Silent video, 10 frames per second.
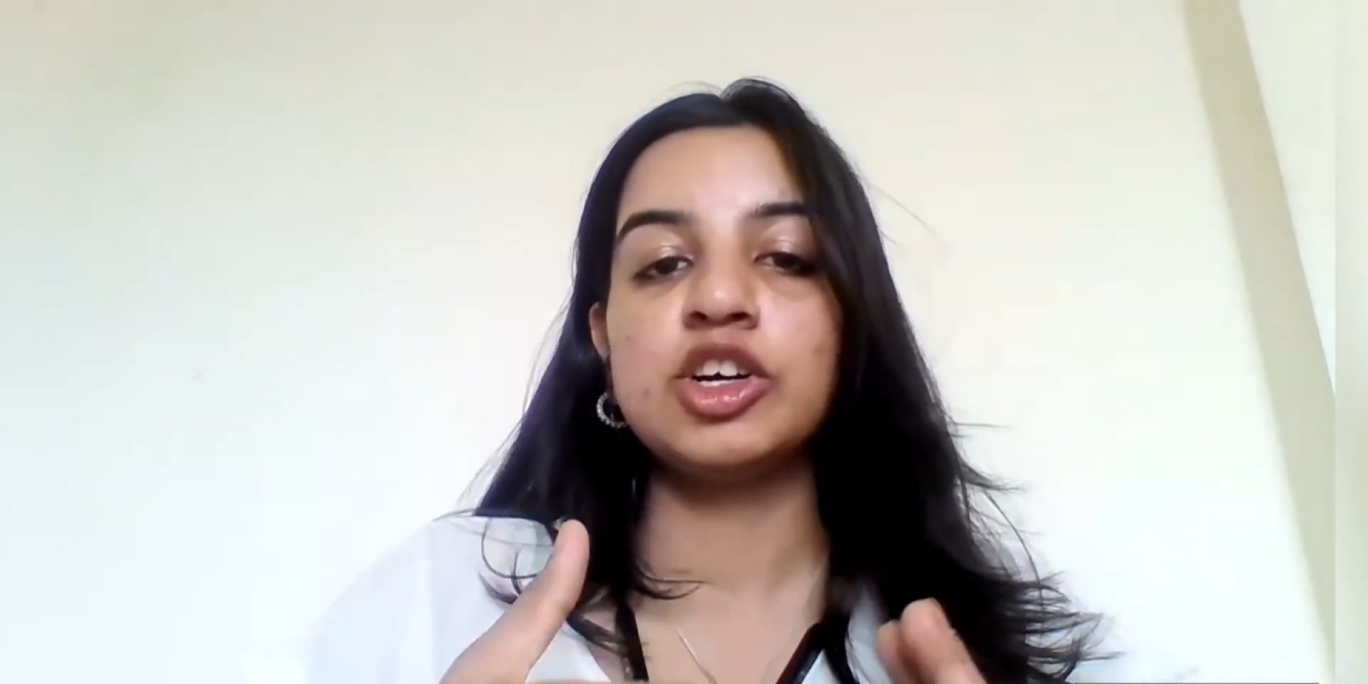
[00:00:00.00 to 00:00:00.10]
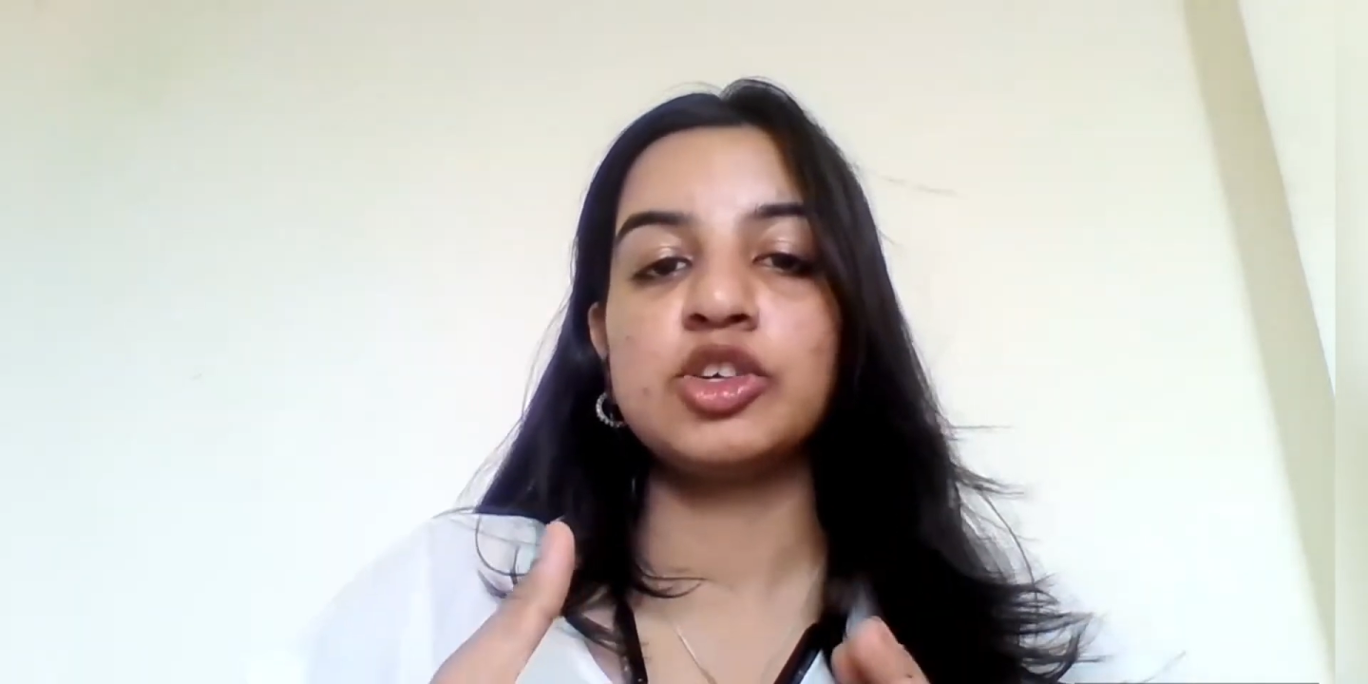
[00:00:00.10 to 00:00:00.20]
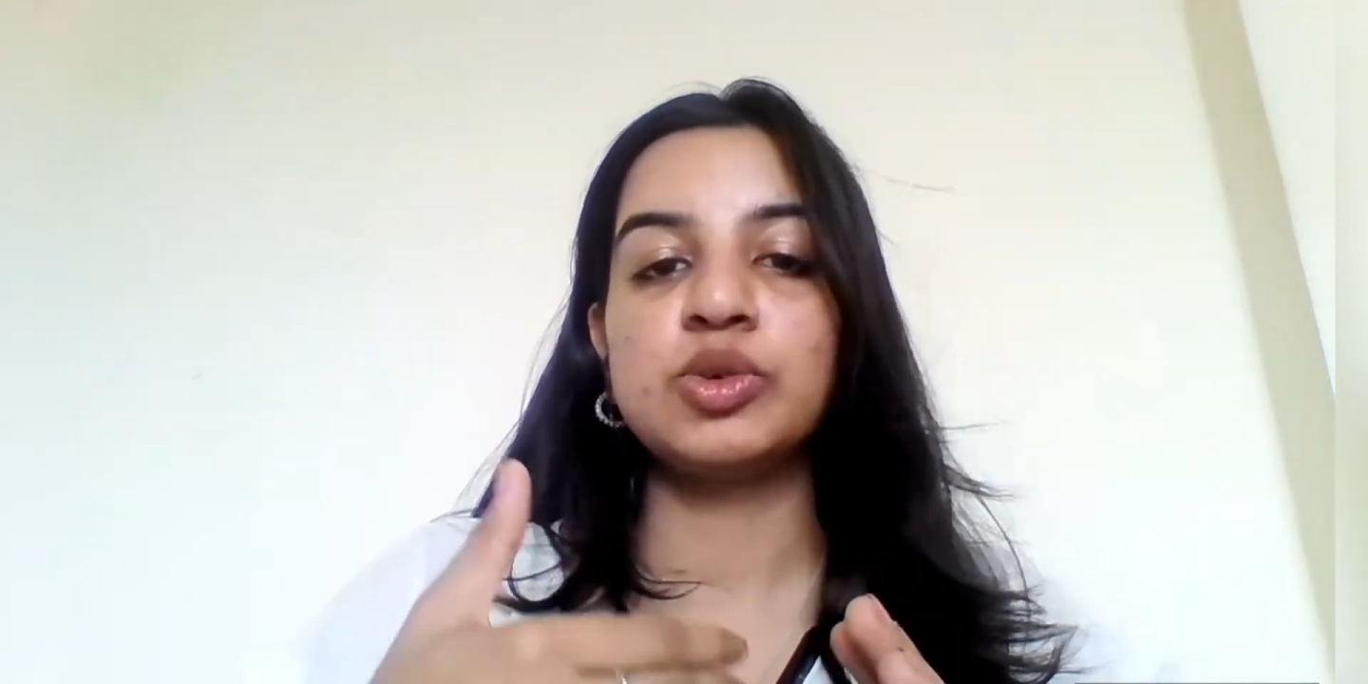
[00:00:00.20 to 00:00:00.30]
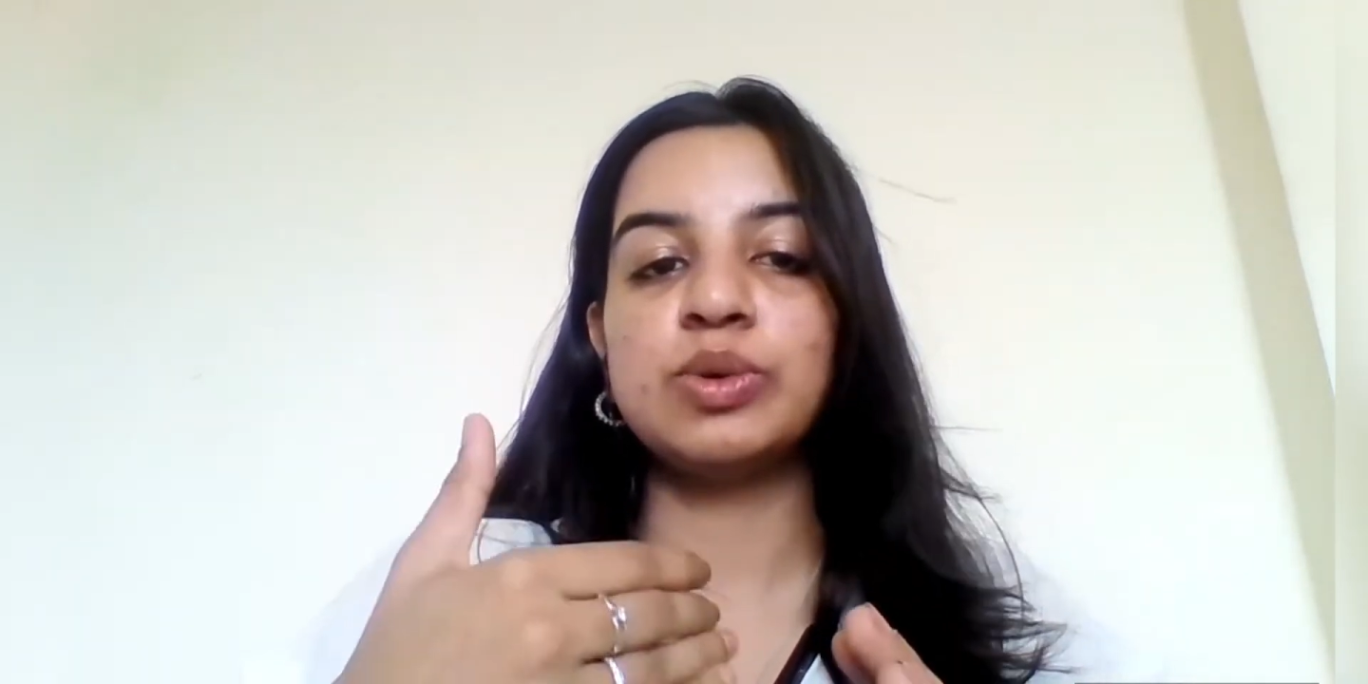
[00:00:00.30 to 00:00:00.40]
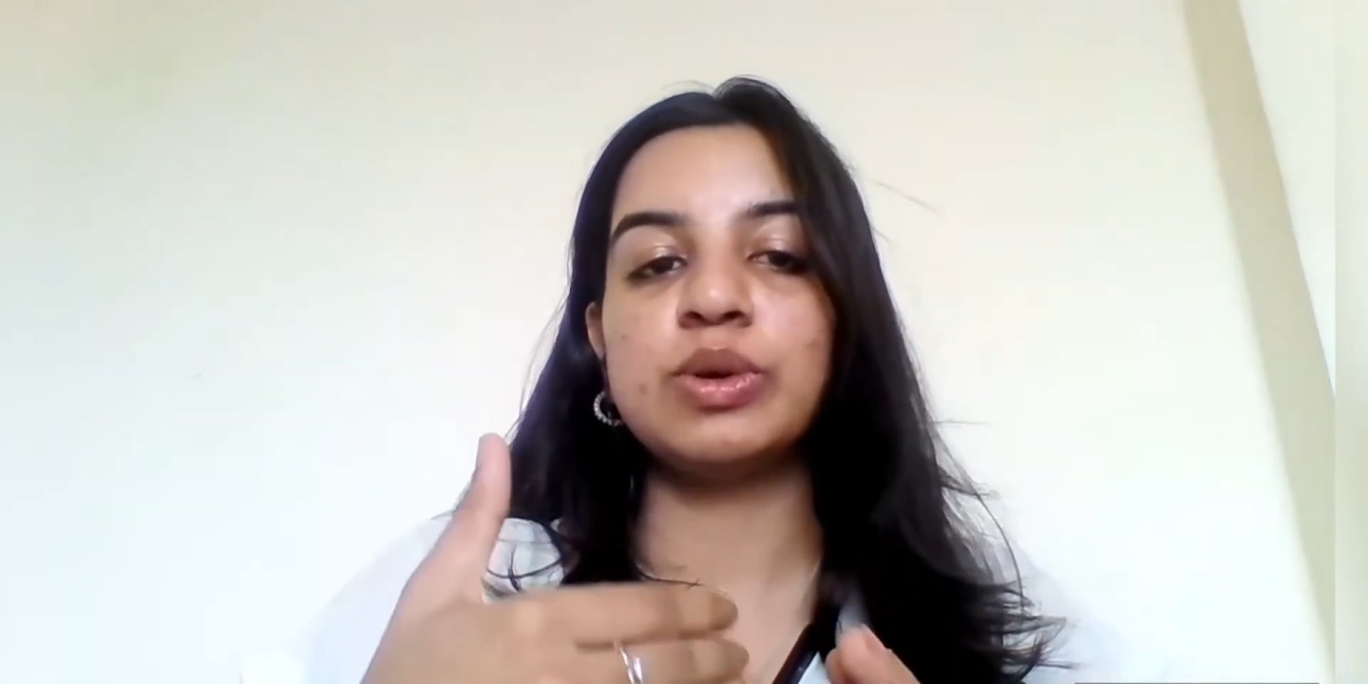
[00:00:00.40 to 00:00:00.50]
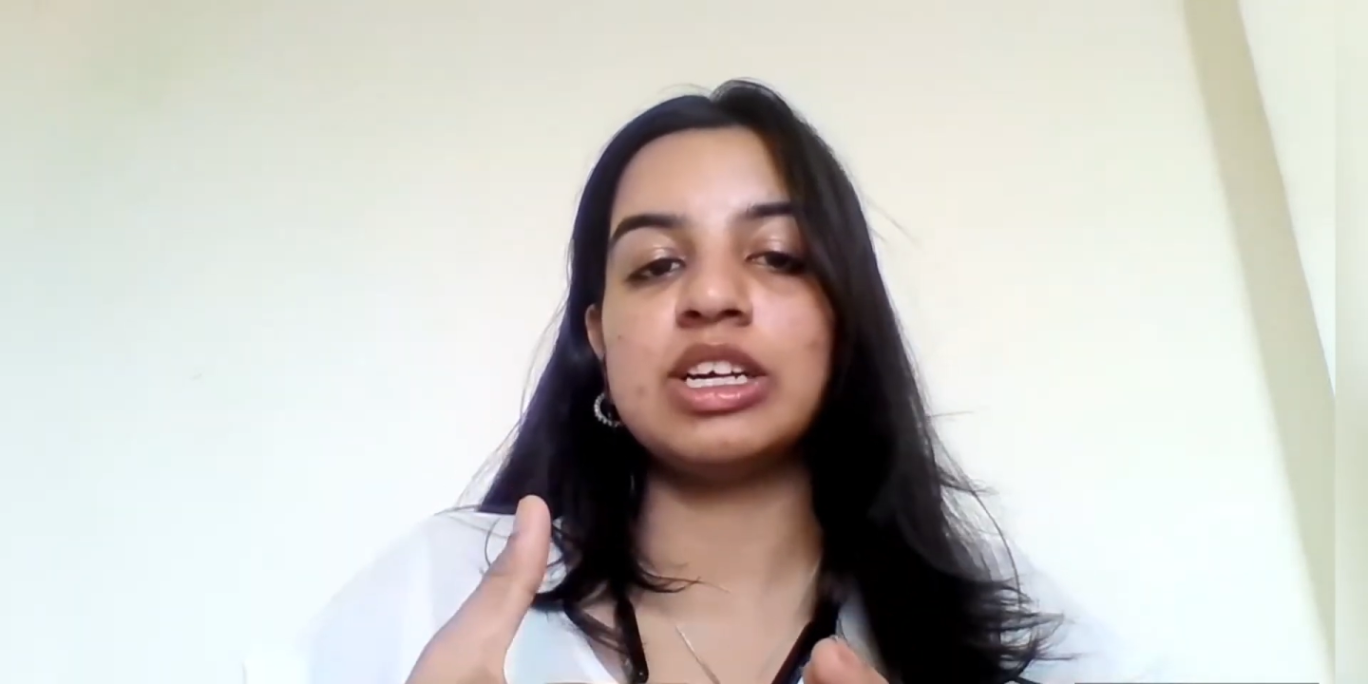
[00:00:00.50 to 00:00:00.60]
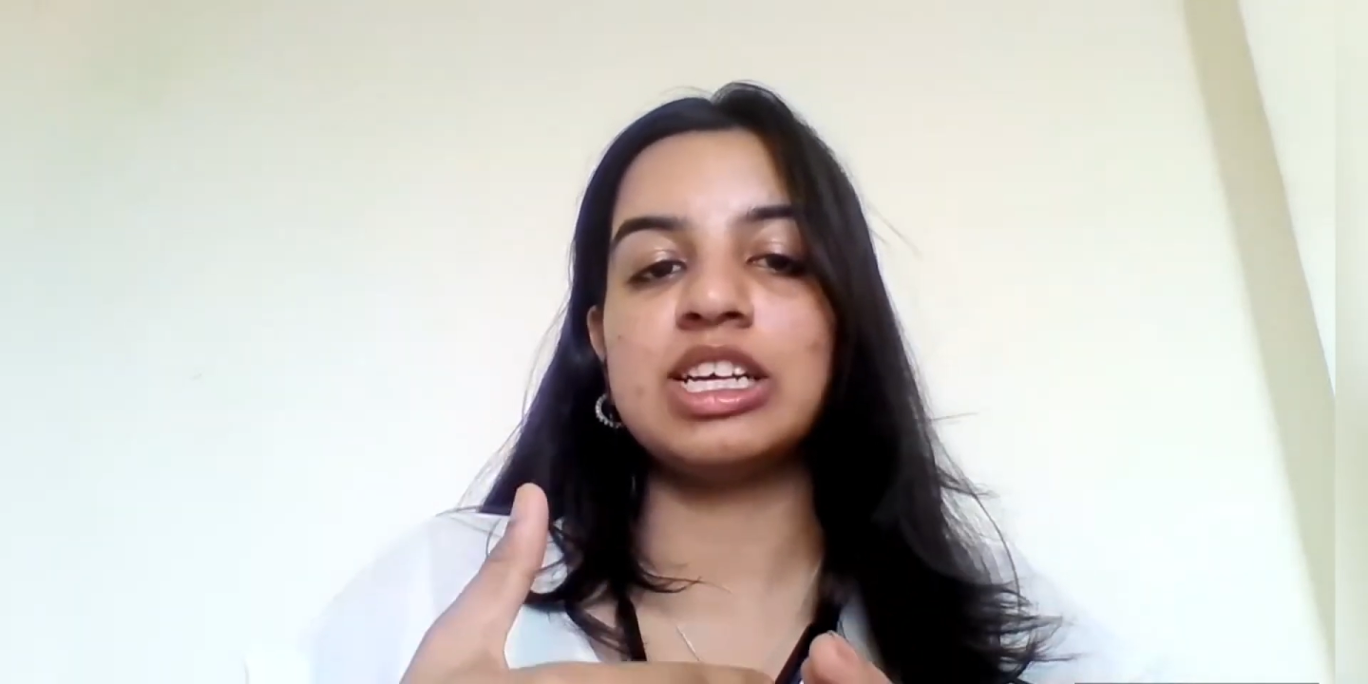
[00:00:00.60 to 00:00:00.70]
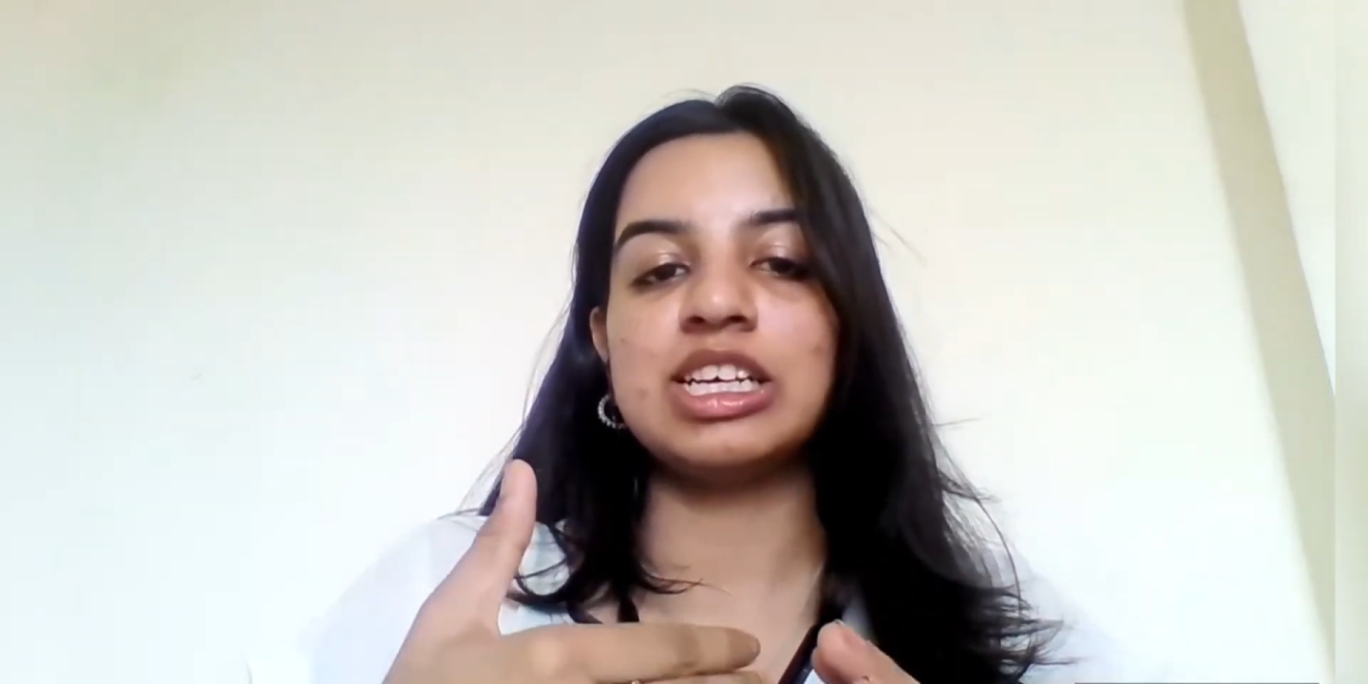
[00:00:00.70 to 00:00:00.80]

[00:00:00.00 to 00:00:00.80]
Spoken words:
to